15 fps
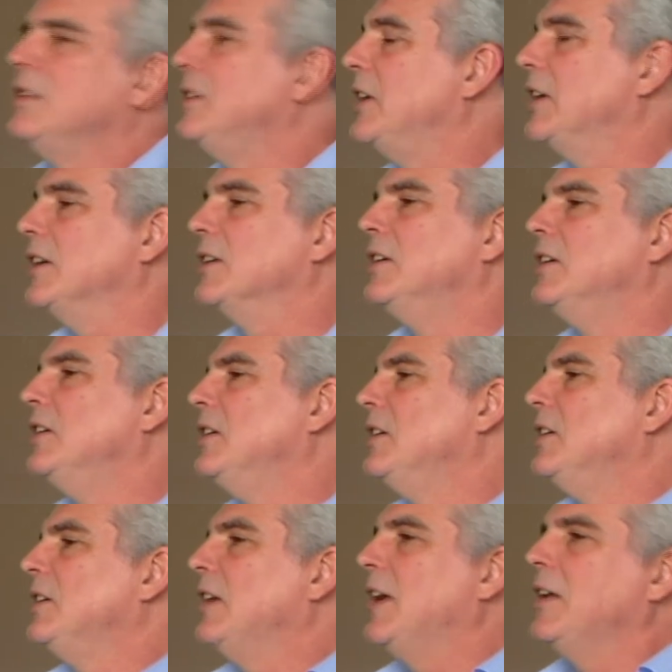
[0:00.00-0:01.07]
Yeah. Mm.
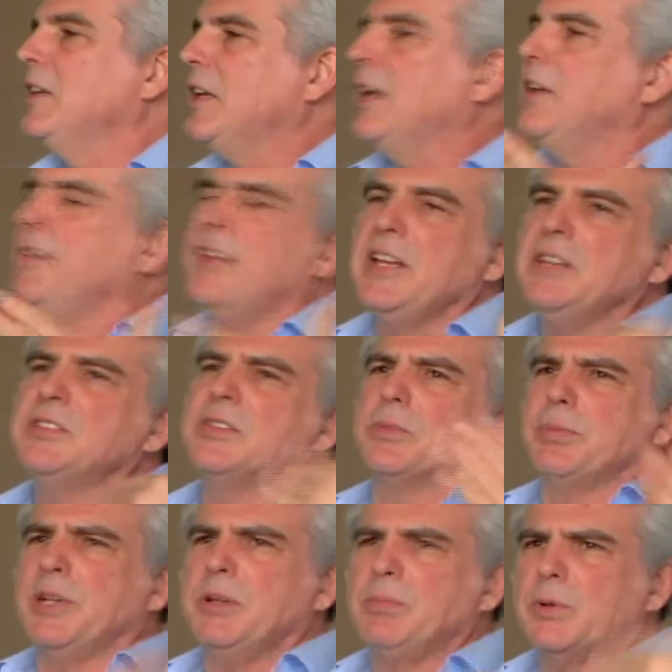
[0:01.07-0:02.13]
And these are
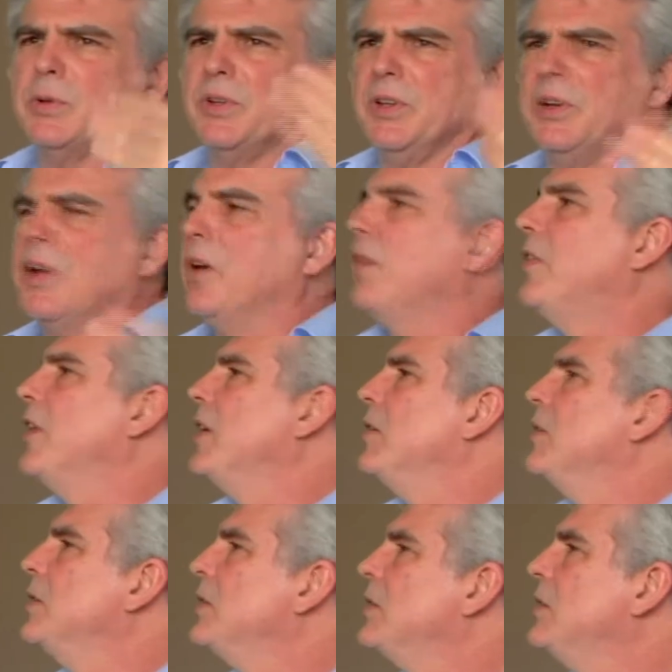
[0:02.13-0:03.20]
people, you know, that,
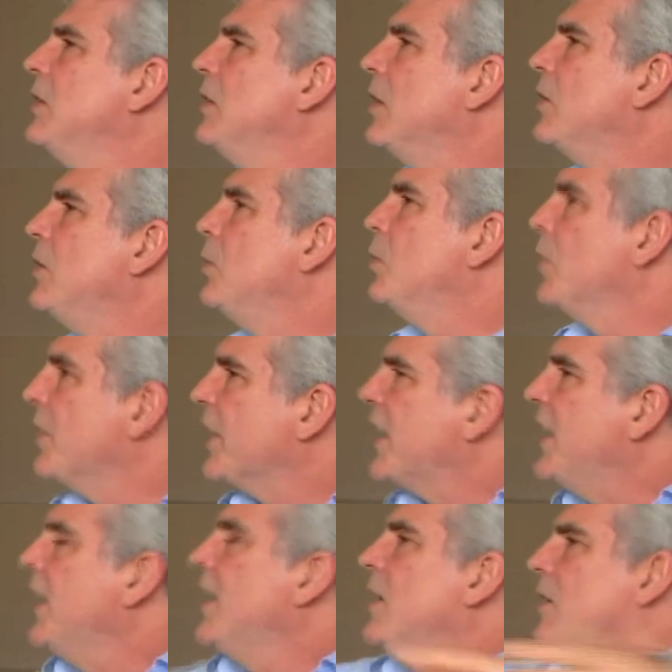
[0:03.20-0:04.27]
you know, you want
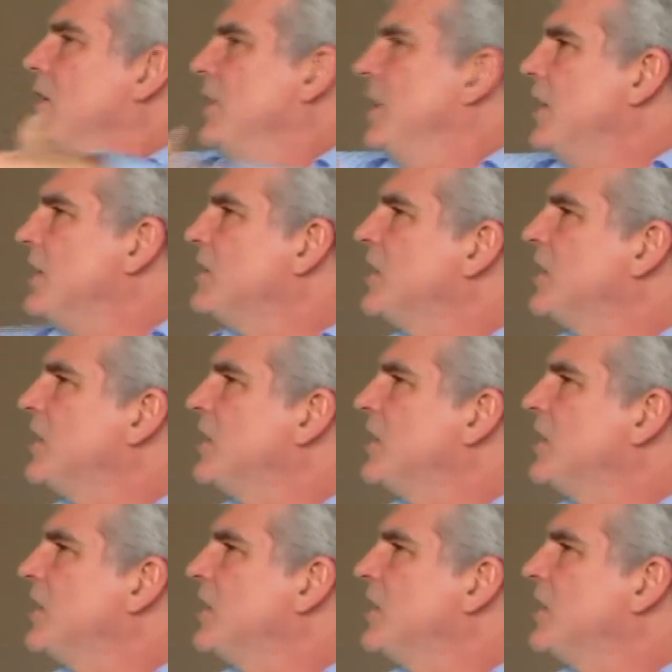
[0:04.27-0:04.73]
to count as